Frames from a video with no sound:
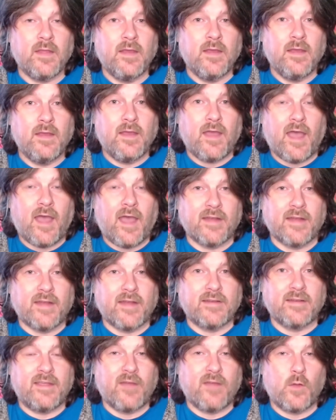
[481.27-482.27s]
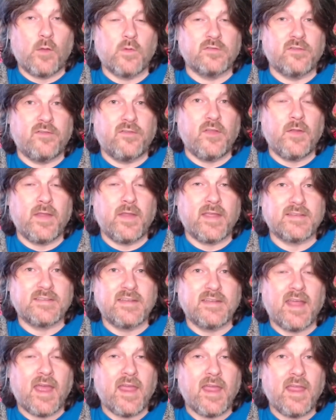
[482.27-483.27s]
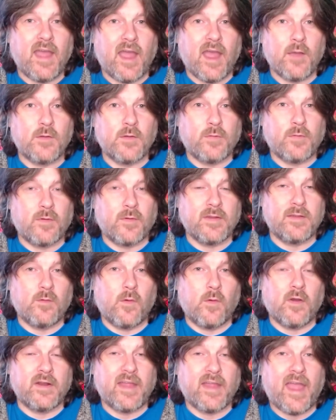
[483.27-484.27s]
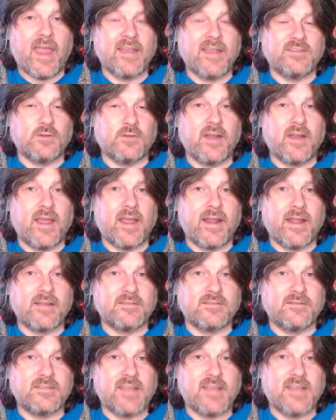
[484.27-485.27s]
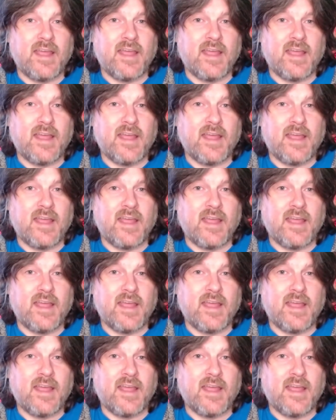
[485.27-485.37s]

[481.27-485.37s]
and if I was reviewing it today, I would probably award it 8 or 9 out of 10.